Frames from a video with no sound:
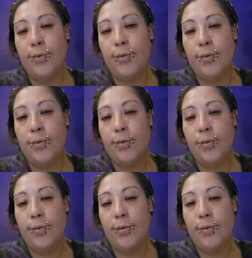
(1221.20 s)

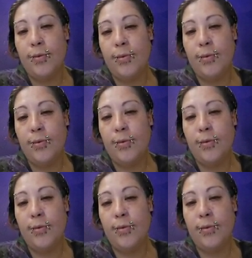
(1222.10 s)

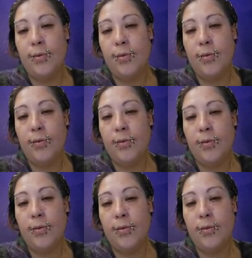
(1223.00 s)

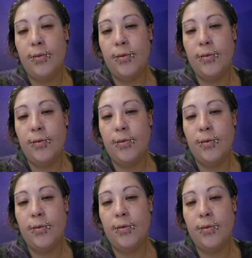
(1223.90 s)

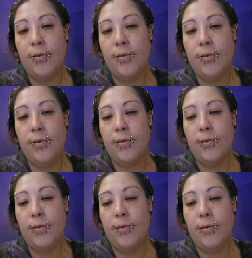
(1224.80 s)

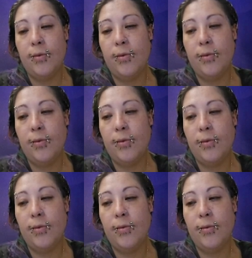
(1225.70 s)

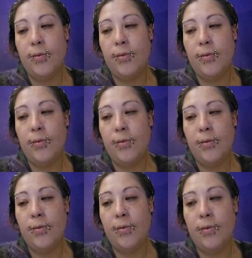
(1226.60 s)

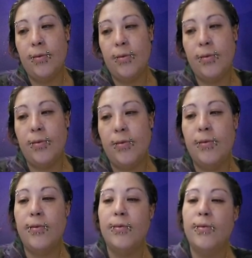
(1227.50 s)

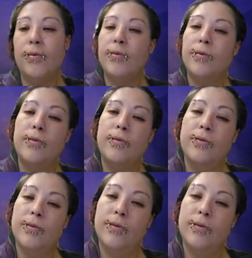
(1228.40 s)
No words are spoken by the person on screen.